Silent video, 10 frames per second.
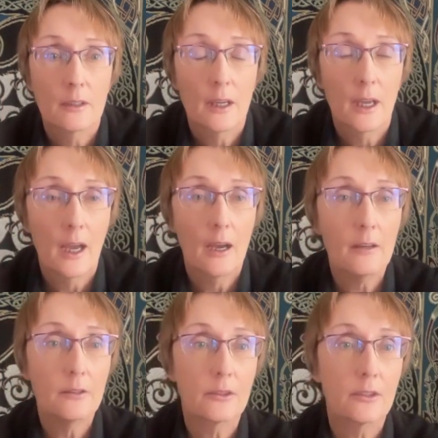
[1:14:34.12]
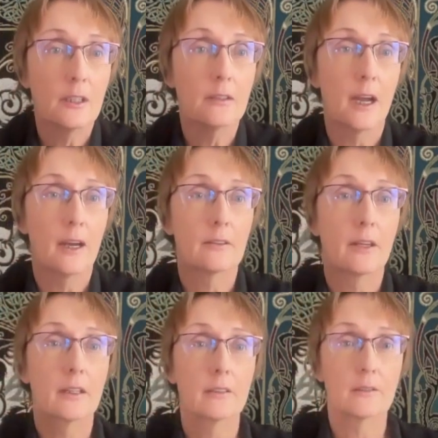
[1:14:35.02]
how do you see that?
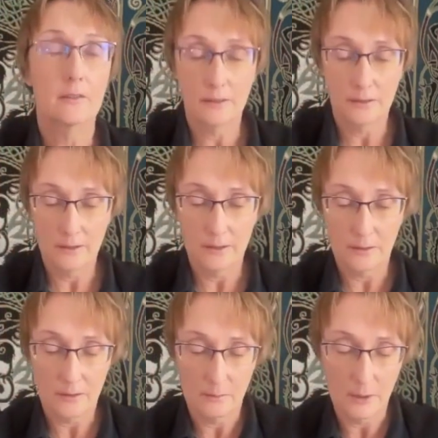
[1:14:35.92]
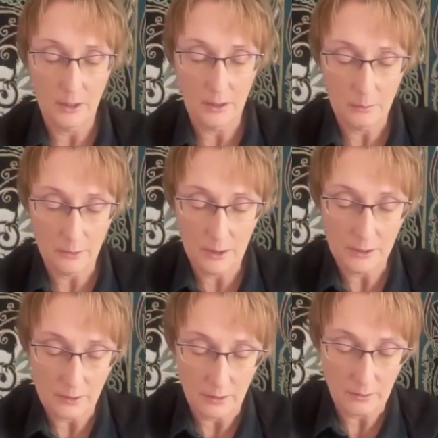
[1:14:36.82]
Like is American
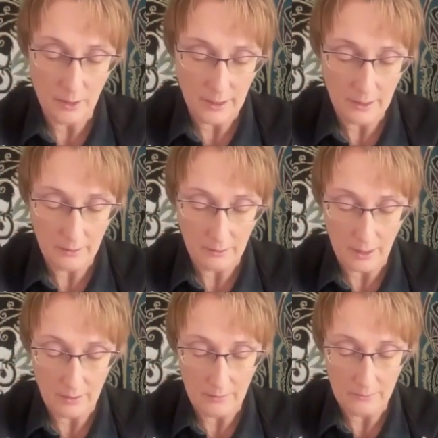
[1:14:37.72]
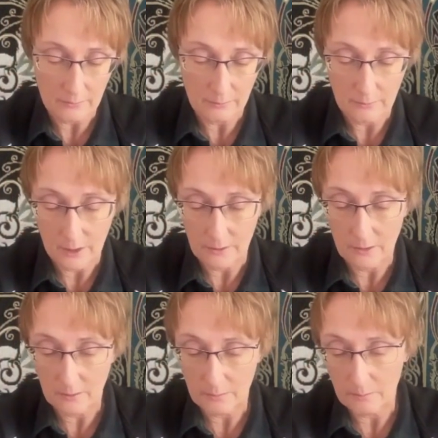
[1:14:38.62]
priesthood like a lot of
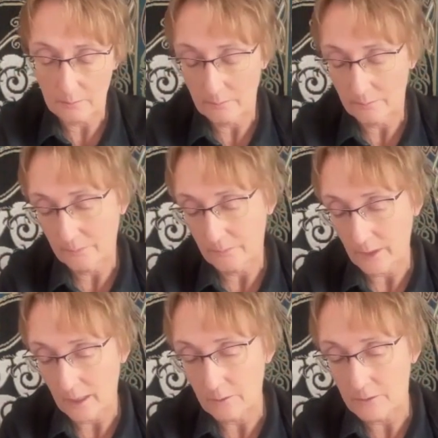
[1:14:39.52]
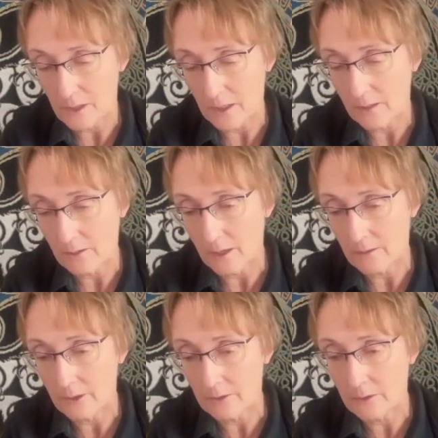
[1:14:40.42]
other I would say a lot
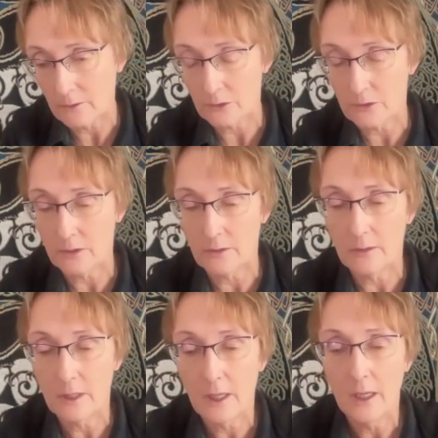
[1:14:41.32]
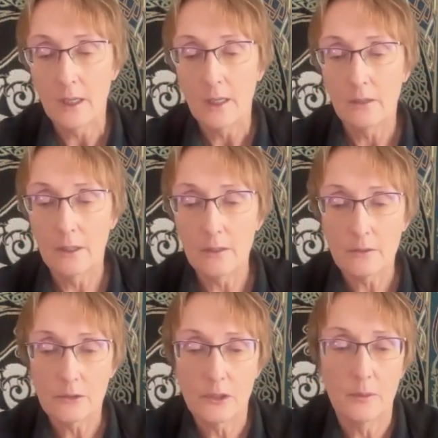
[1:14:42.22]
of other Christian
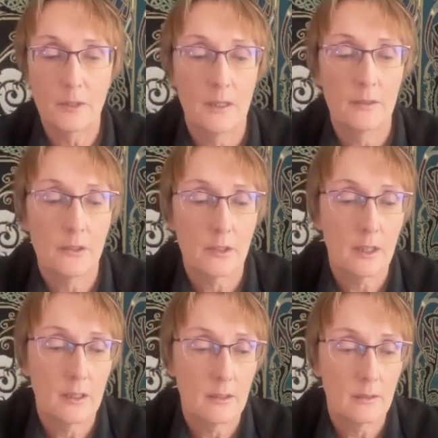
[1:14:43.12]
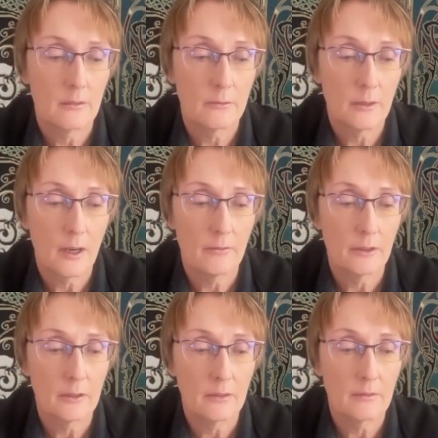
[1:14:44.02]
leadership tends to kind of
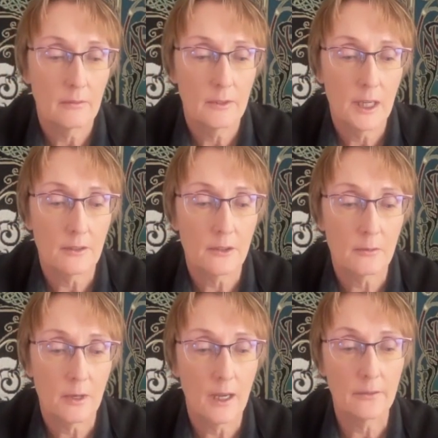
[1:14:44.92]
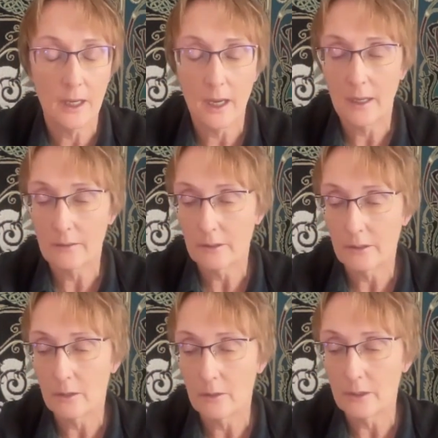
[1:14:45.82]
often dance around that. You
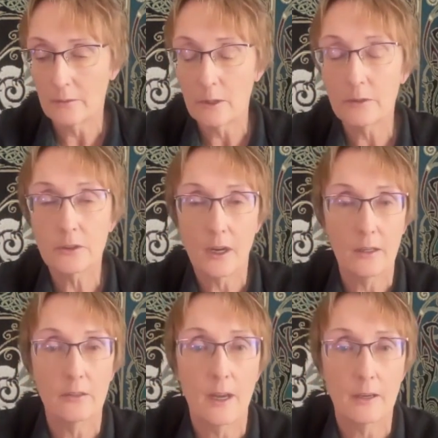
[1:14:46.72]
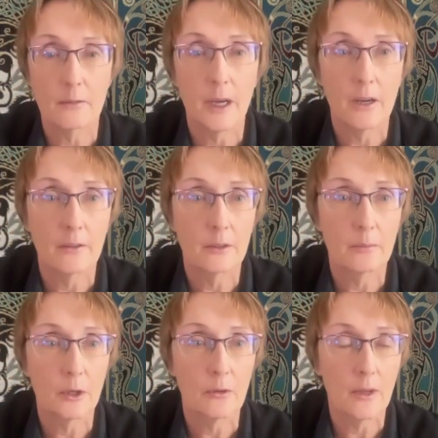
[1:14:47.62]
know, they will talk a lot about the
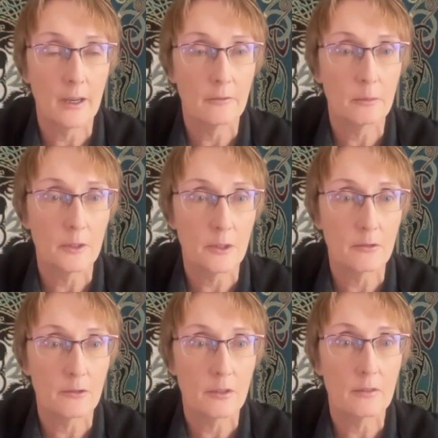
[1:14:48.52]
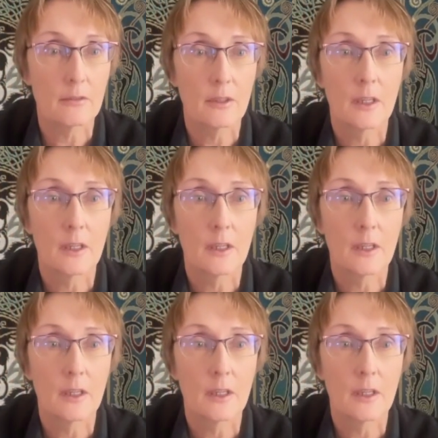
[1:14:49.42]
pro life position,